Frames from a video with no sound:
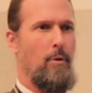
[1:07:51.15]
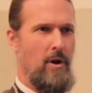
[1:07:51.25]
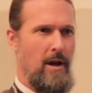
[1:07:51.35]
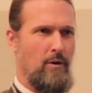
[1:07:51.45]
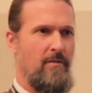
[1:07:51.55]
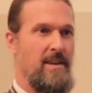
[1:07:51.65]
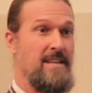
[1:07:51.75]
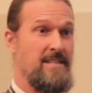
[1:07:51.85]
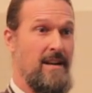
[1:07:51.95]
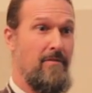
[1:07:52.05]
pornography
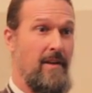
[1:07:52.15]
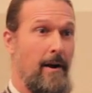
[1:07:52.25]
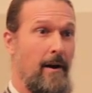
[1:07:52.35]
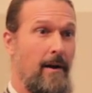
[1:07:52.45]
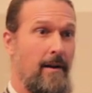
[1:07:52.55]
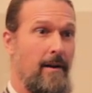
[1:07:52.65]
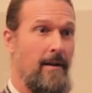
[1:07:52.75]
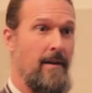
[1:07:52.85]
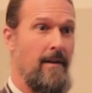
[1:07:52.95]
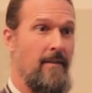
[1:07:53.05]
is an affair.
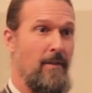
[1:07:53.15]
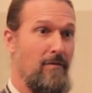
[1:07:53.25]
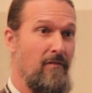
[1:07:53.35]
They're